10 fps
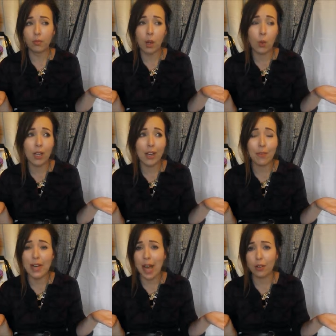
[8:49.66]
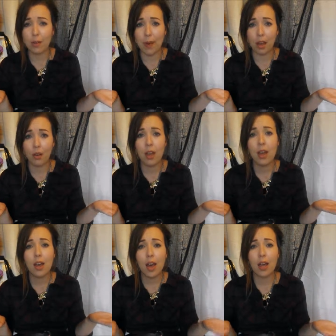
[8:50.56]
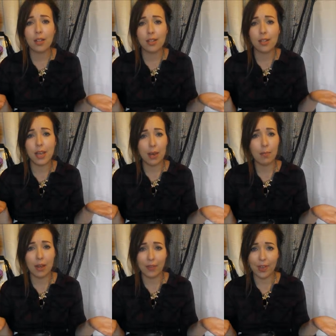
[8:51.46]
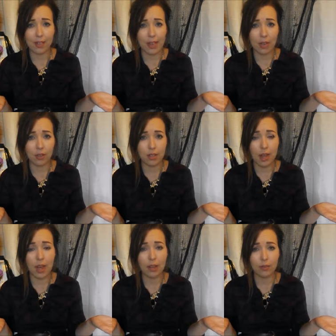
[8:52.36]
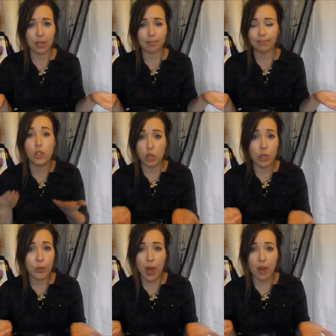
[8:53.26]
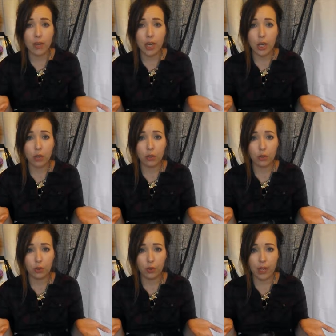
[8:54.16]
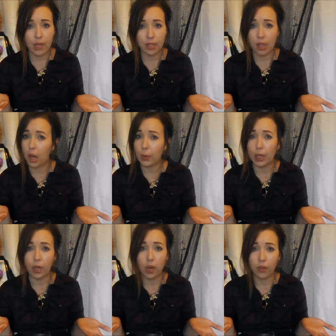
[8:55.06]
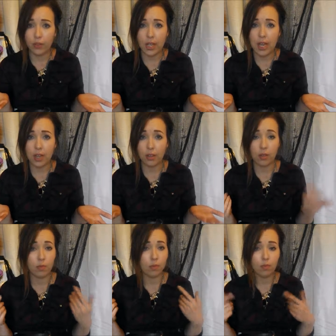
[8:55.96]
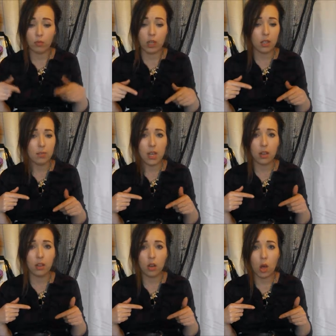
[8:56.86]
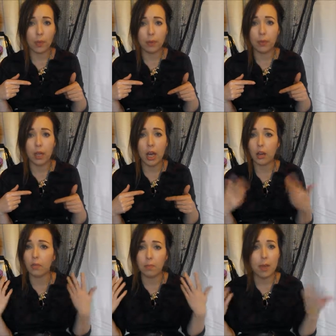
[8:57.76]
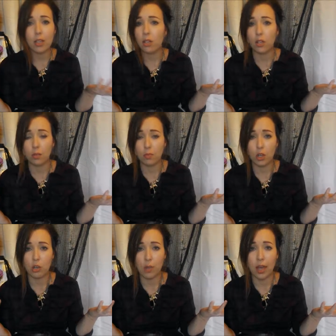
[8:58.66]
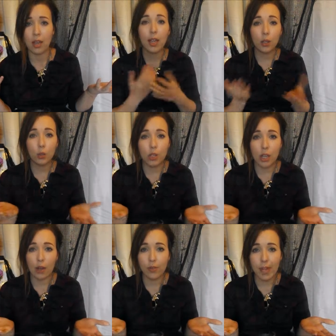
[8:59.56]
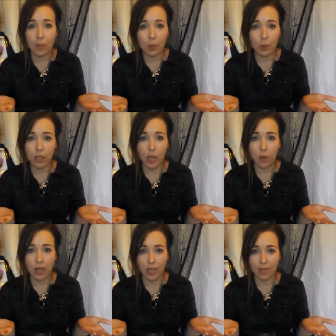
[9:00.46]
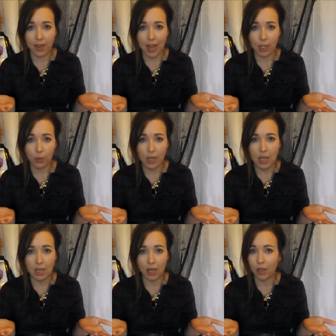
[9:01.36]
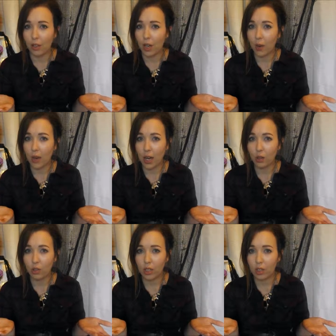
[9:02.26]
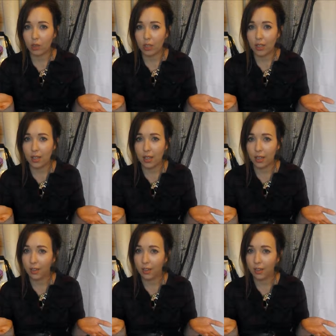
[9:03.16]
while I've been out and about and in my first house that I lived in. Do you have any ghost stories? I would love to hear them. Write them down in the comment below, message them to me. And also, tell me what you're going as for Halloween. Are you going out trick-or-treating?